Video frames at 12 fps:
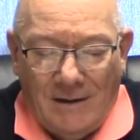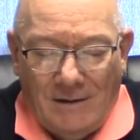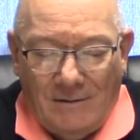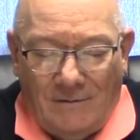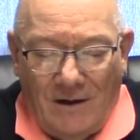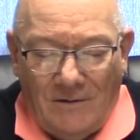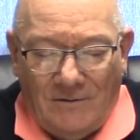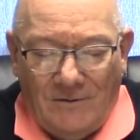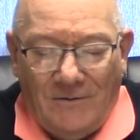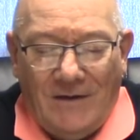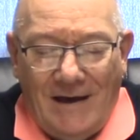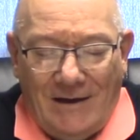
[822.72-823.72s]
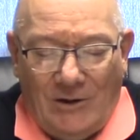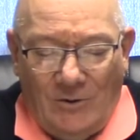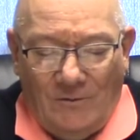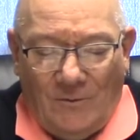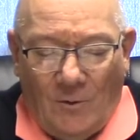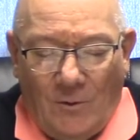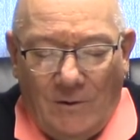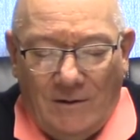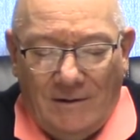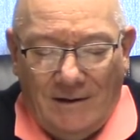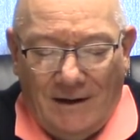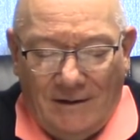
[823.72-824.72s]
Father, thank you for
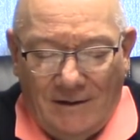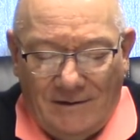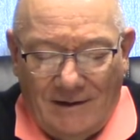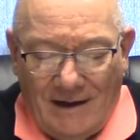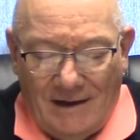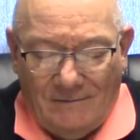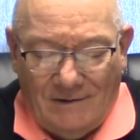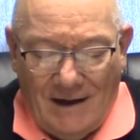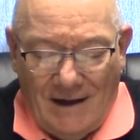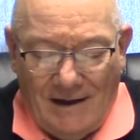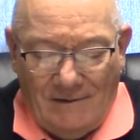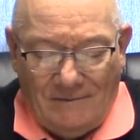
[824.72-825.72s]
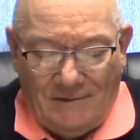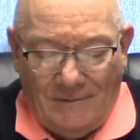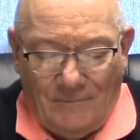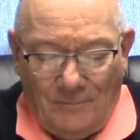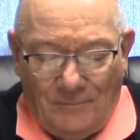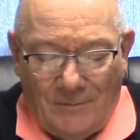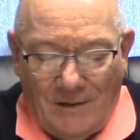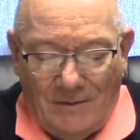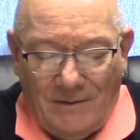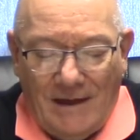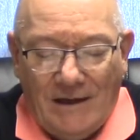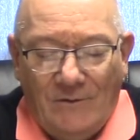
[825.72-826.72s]
another day of life.
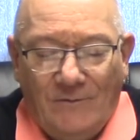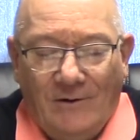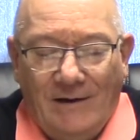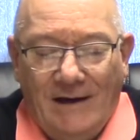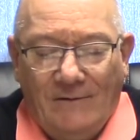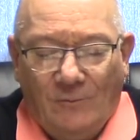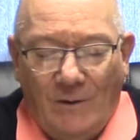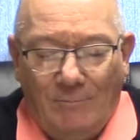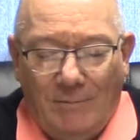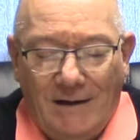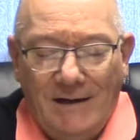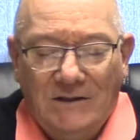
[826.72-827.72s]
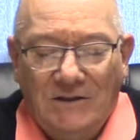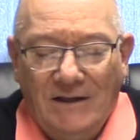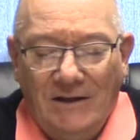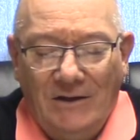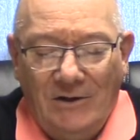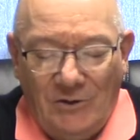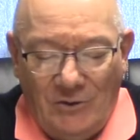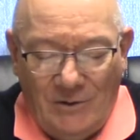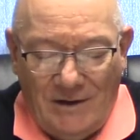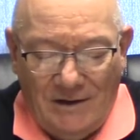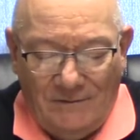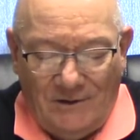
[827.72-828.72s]
Thank you for every blessing you
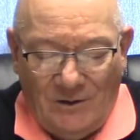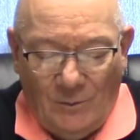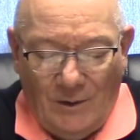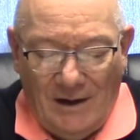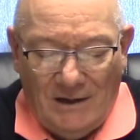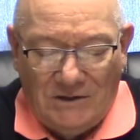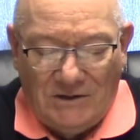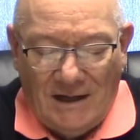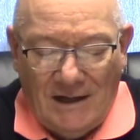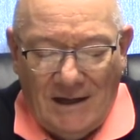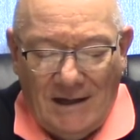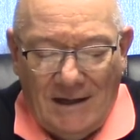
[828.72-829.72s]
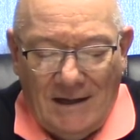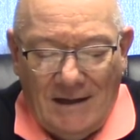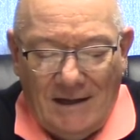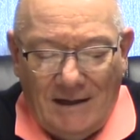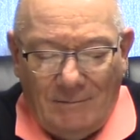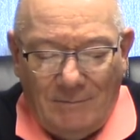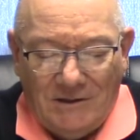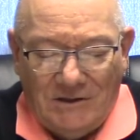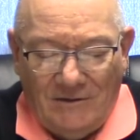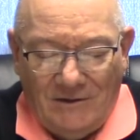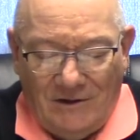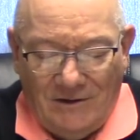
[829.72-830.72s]
give to us. Help us
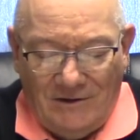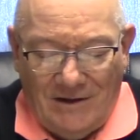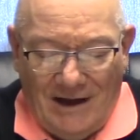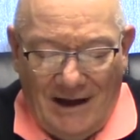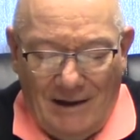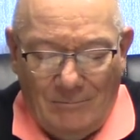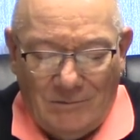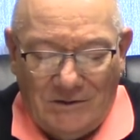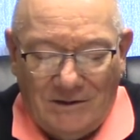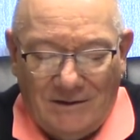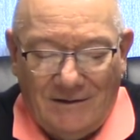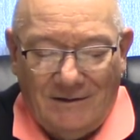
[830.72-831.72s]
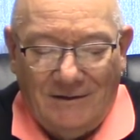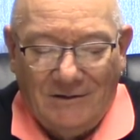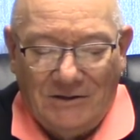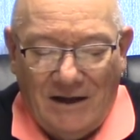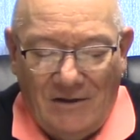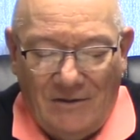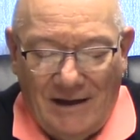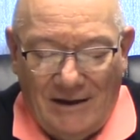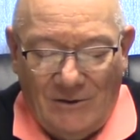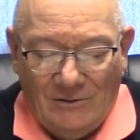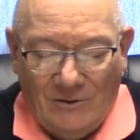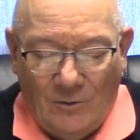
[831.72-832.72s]
in the good times to say
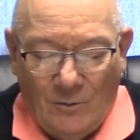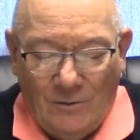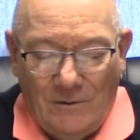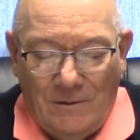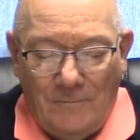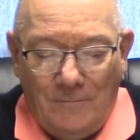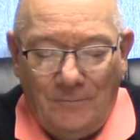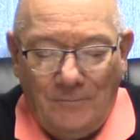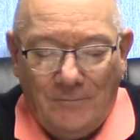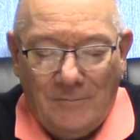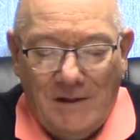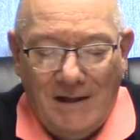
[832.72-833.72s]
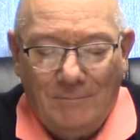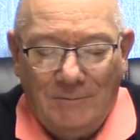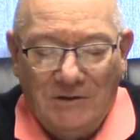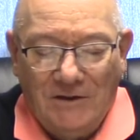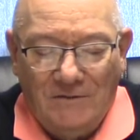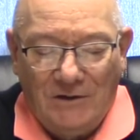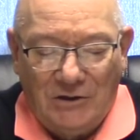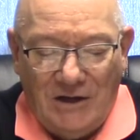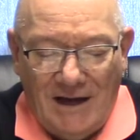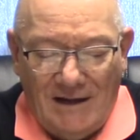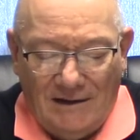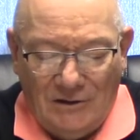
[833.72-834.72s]
thank you, Lord. Help us in the
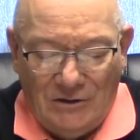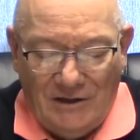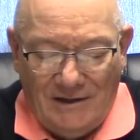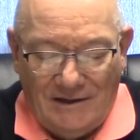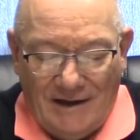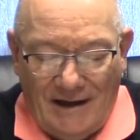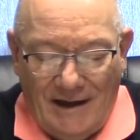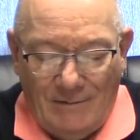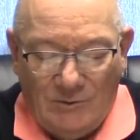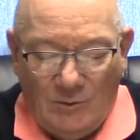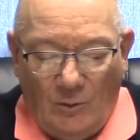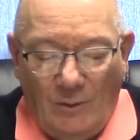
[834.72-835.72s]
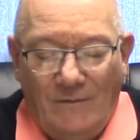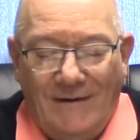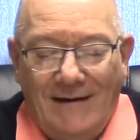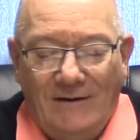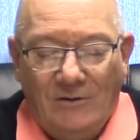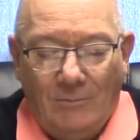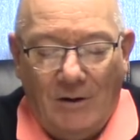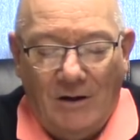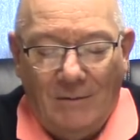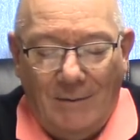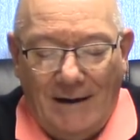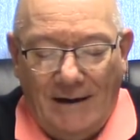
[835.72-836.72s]
challenging times when we find our
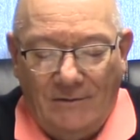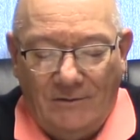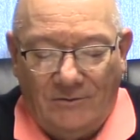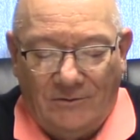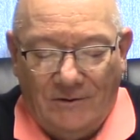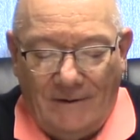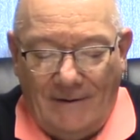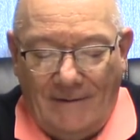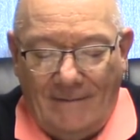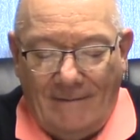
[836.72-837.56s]
ball behind the tree.